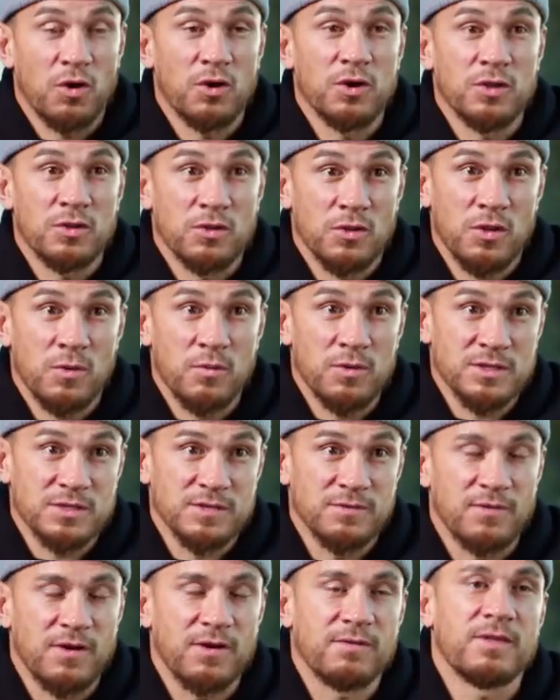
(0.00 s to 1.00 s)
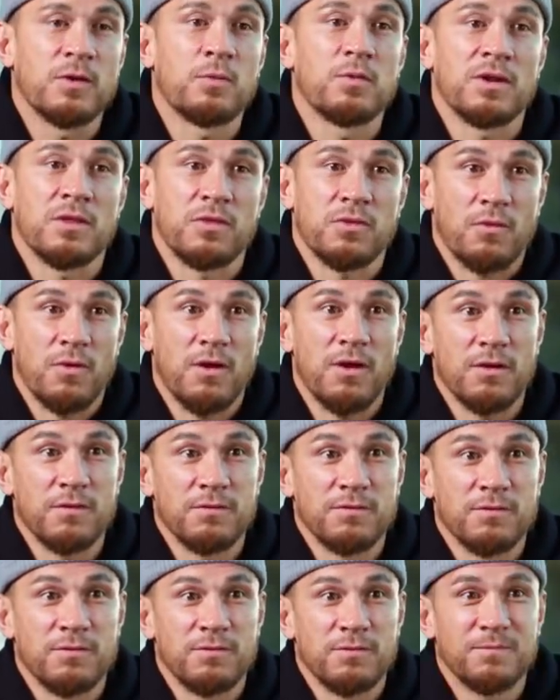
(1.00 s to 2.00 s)
only do they want to survive, they want to
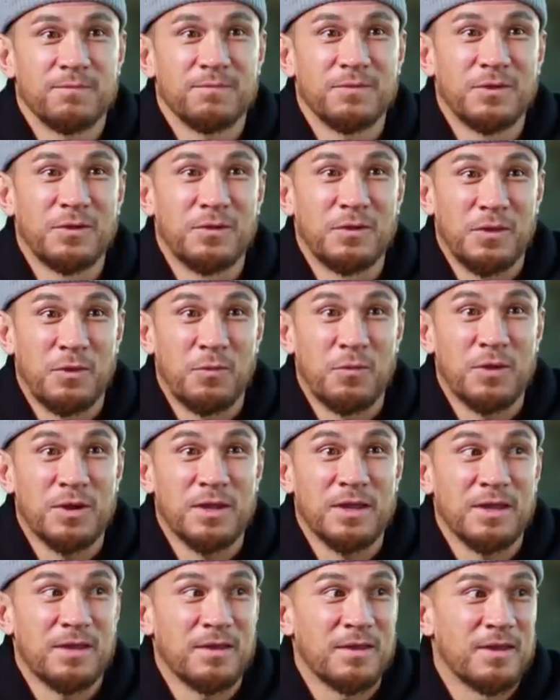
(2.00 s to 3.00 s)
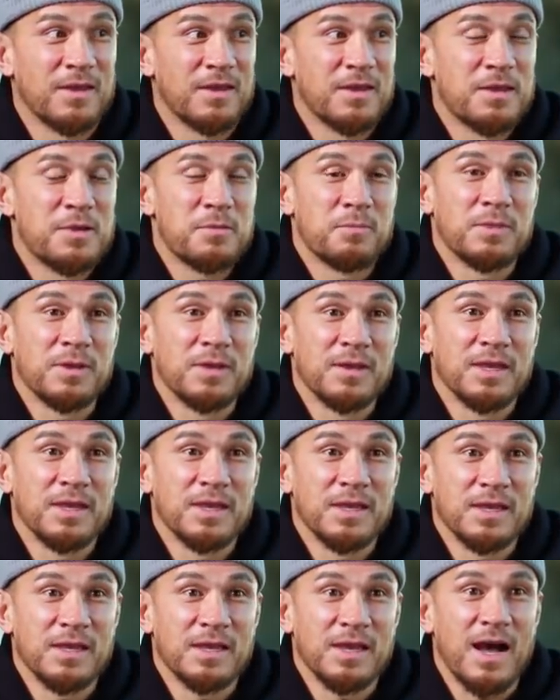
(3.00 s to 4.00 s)
thrive. You know, they want to
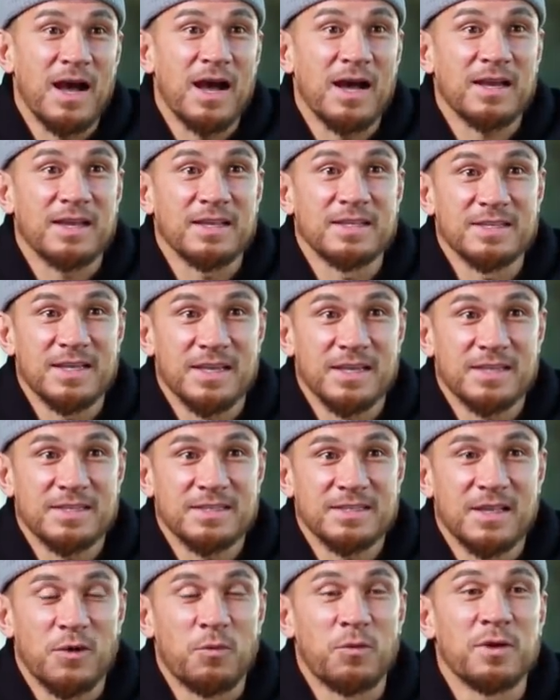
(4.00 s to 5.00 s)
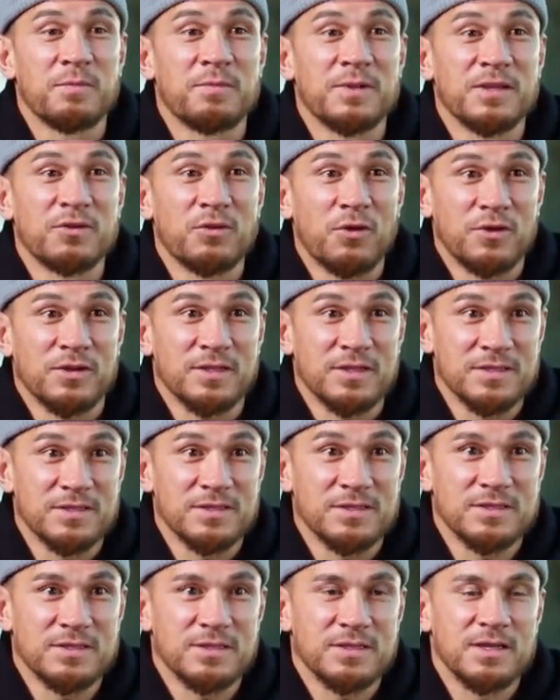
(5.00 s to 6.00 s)
be architects, they want to be
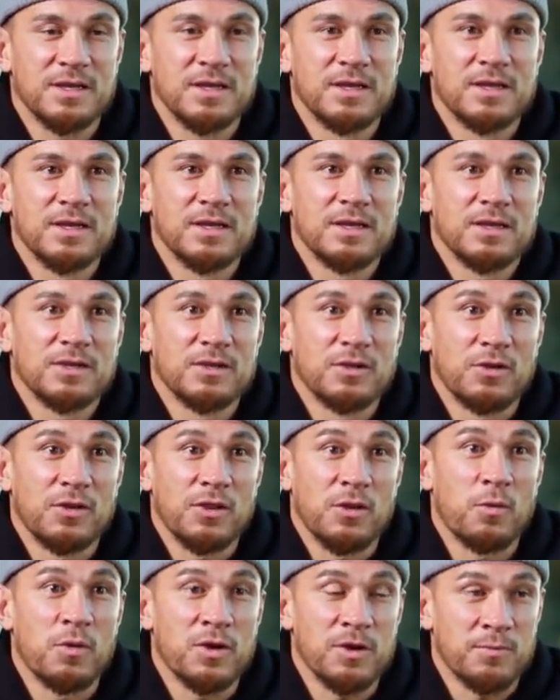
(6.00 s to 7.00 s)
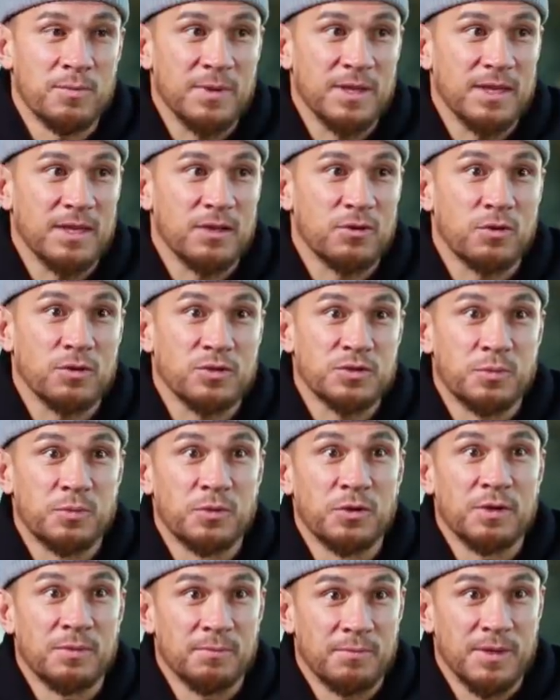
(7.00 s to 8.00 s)
doctors, you know, they want to be
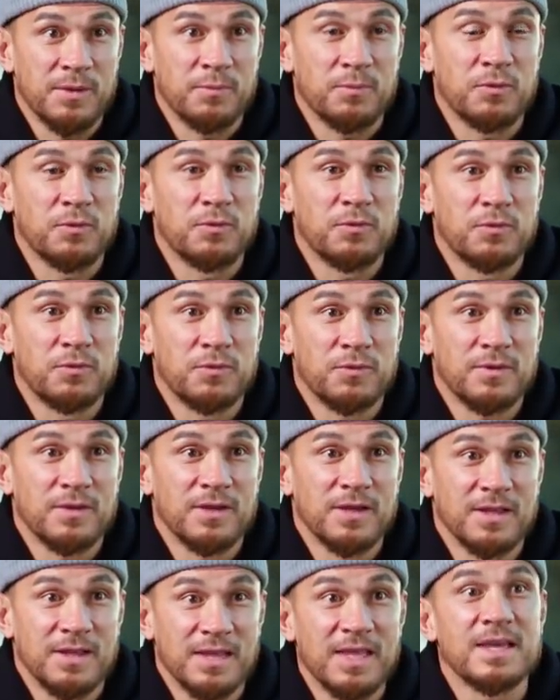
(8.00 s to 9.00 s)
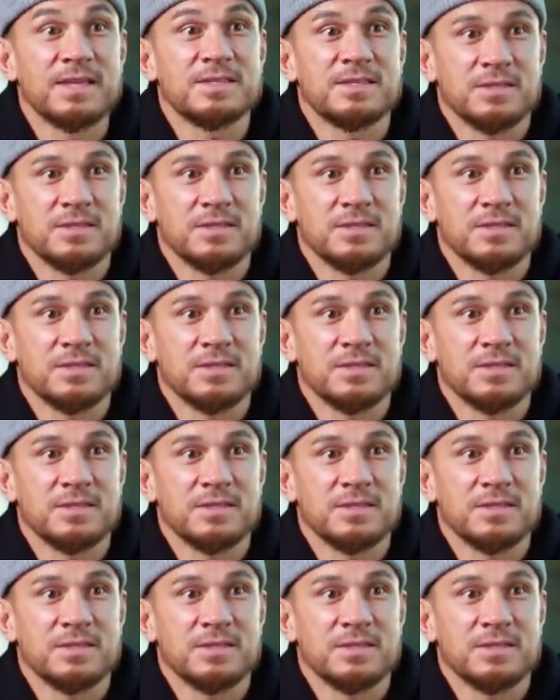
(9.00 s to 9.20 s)
contributing people in their